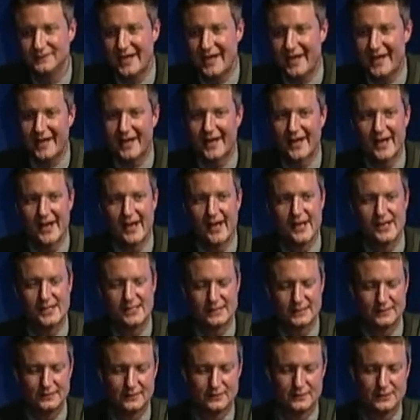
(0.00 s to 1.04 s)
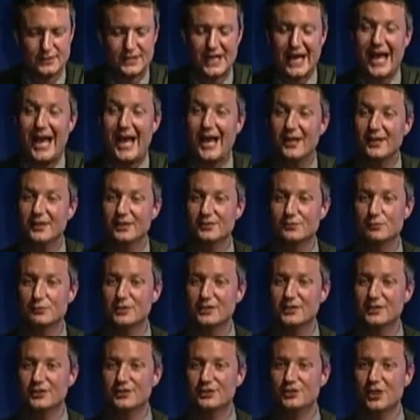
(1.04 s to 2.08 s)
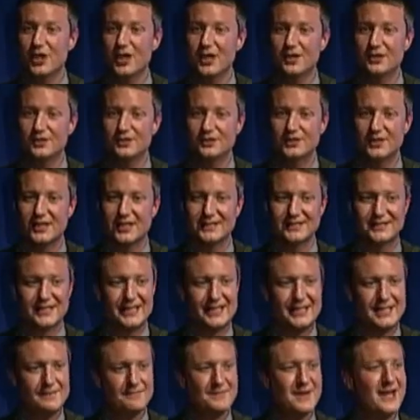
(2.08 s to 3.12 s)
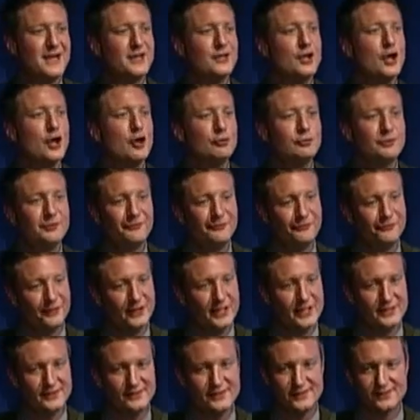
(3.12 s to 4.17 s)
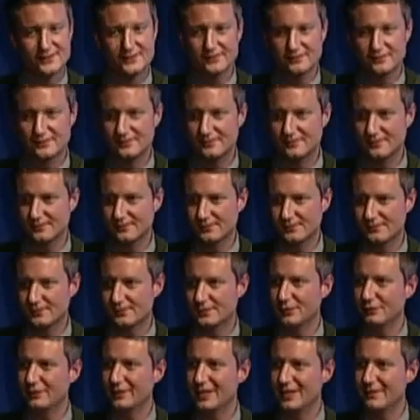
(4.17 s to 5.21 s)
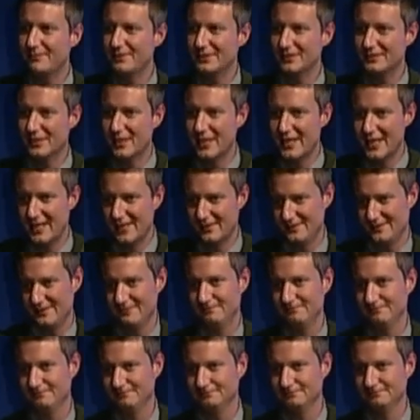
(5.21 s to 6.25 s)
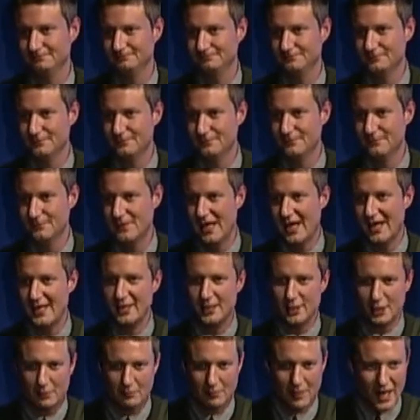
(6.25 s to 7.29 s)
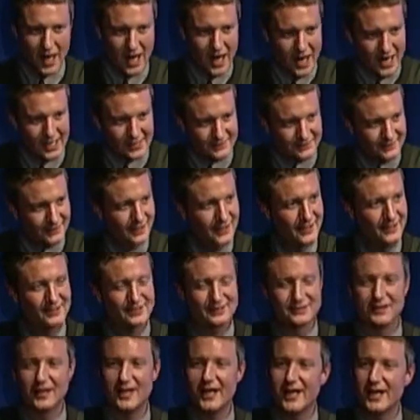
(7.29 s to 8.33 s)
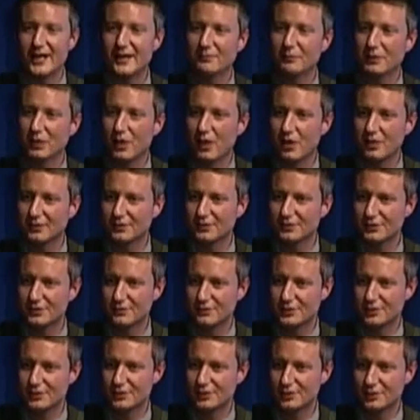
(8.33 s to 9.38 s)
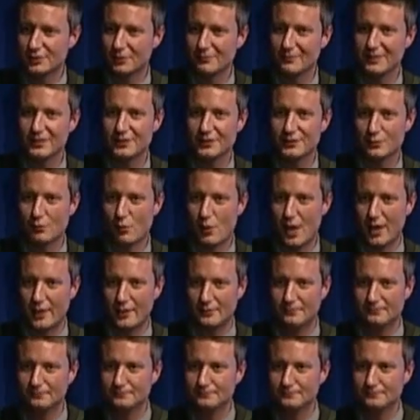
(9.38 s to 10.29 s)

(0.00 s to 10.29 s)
And that is when the judge says that he made no defense to keep his land. I hereby say this land belongs to this gentleman, the squatter.